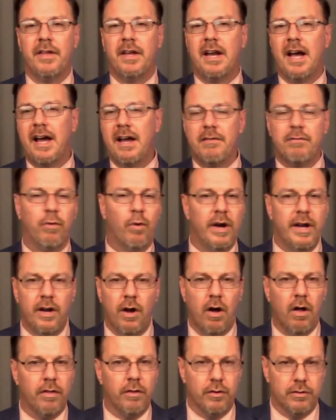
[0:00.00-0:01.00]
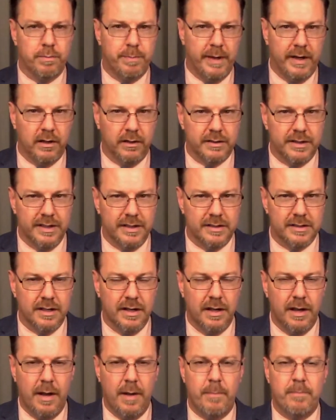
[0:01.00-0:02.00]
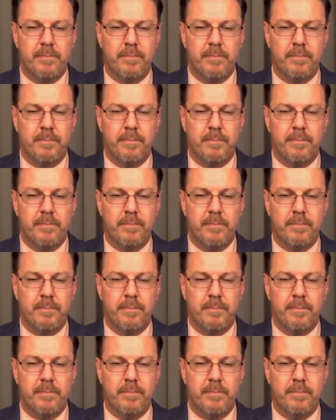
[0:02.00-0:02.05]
then I avoid all those penalties.